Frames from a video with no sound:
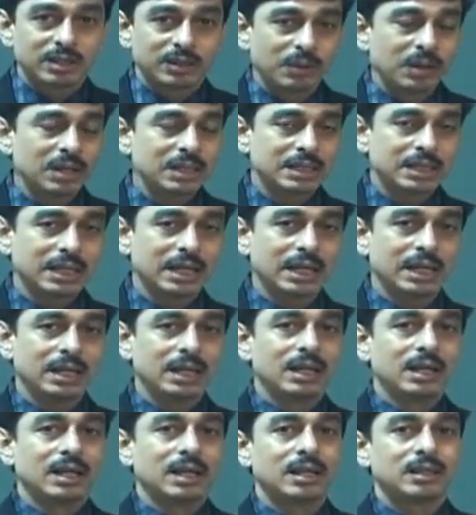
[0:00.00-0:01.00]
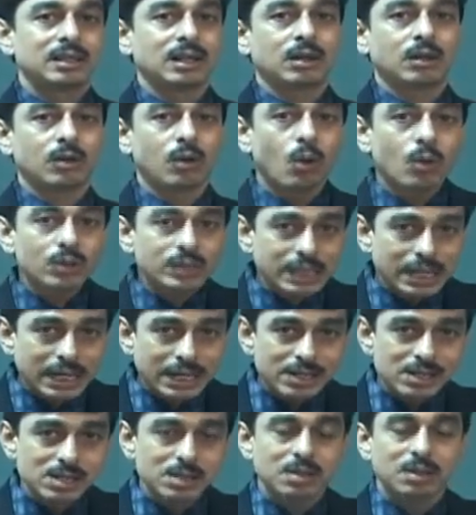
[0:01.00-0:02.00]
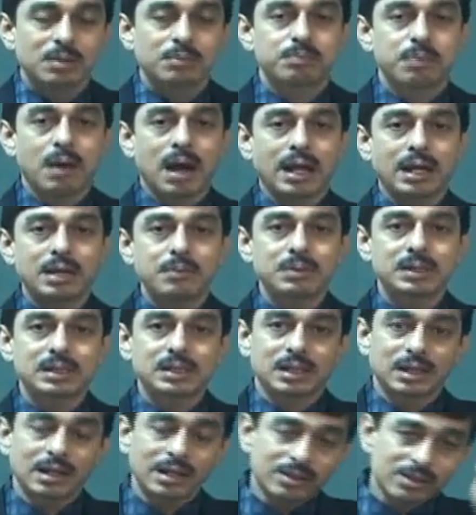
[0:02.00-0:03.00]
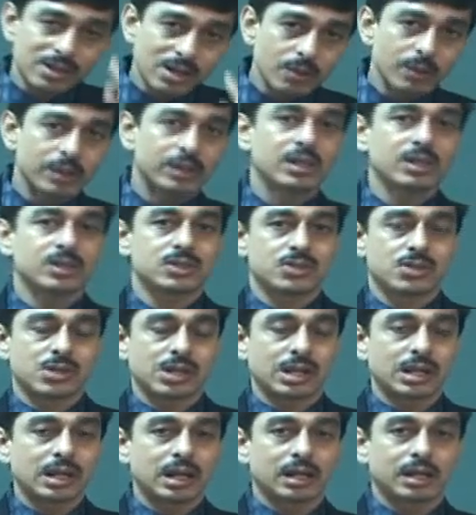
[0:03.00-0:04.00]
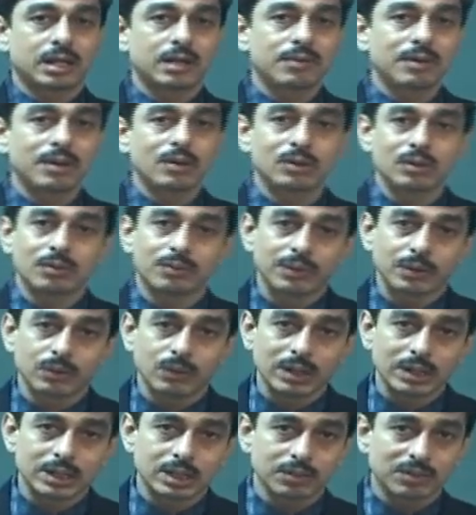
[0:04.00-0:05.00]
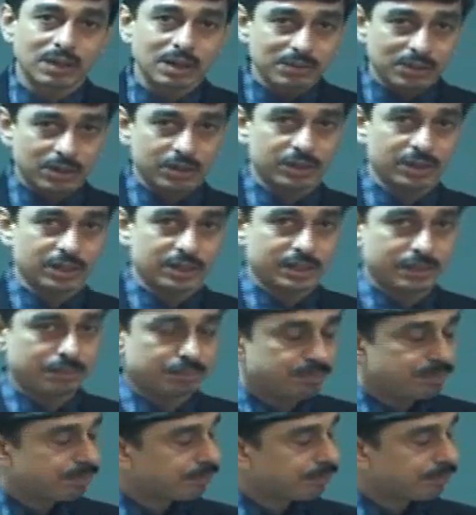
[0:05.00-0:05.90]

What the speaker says: you will see the closed end pipe is connecting with the string and giving you the frequency of vibrations.